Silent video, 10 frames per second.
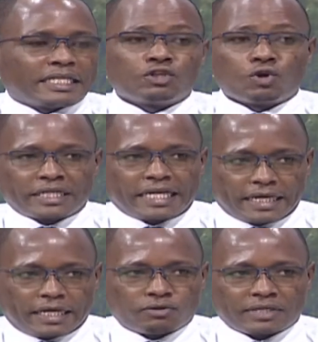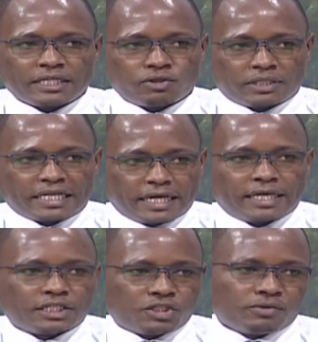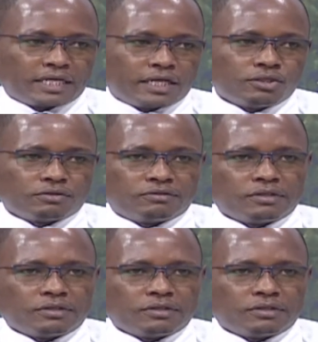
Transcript: don't care, outright don't care attitude, kind of.